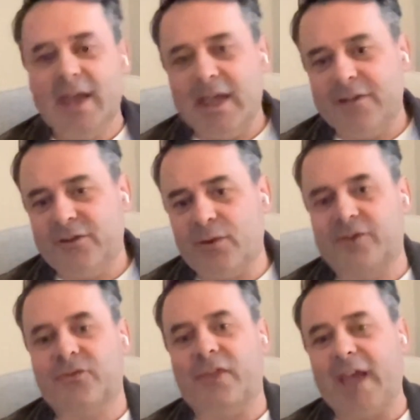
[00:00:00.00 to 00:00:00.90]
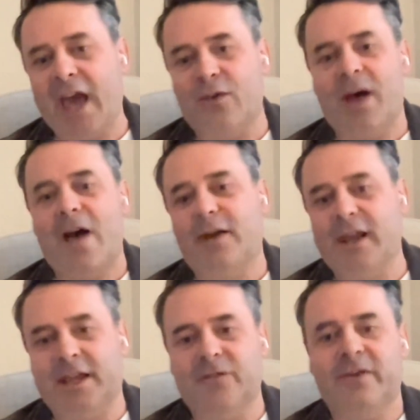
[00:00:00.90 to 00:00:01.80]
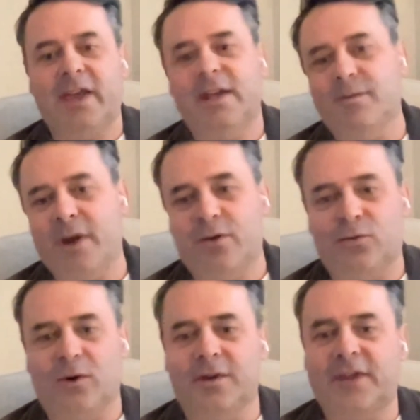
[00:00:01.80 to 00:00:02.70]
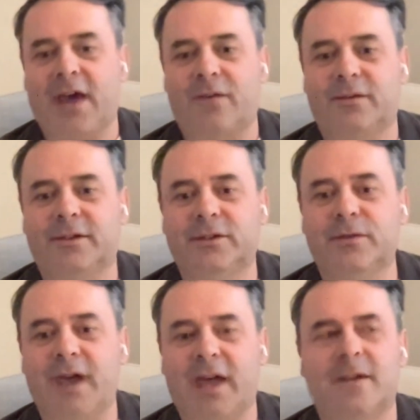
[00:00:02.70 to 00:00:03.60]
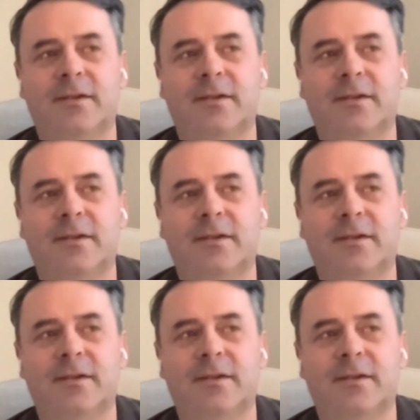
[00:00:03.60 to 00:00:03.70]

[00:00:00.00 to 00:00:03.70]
And so it's like, how can I convey it in my own words how to do that?